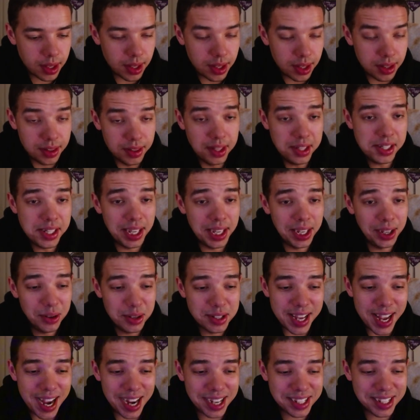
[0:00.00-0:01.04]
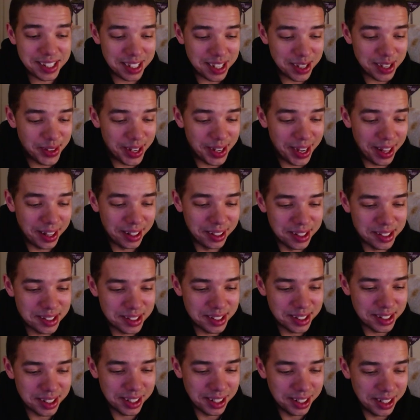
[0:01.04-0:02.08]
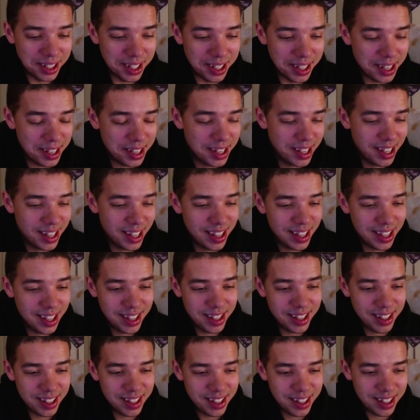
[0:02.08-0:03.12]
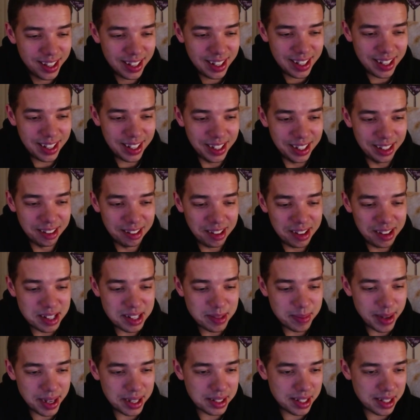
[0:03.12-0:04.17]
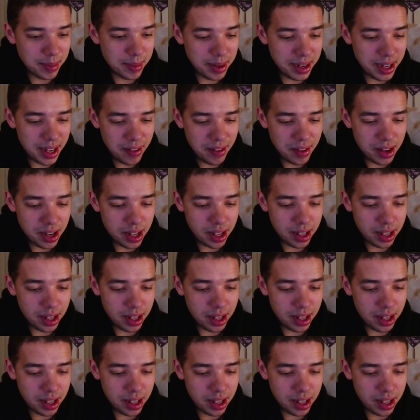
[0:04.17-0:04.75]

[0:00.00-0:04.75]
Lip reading: This heal is actually coming in clutch, not gonna lie. A lot of these matches I've been having.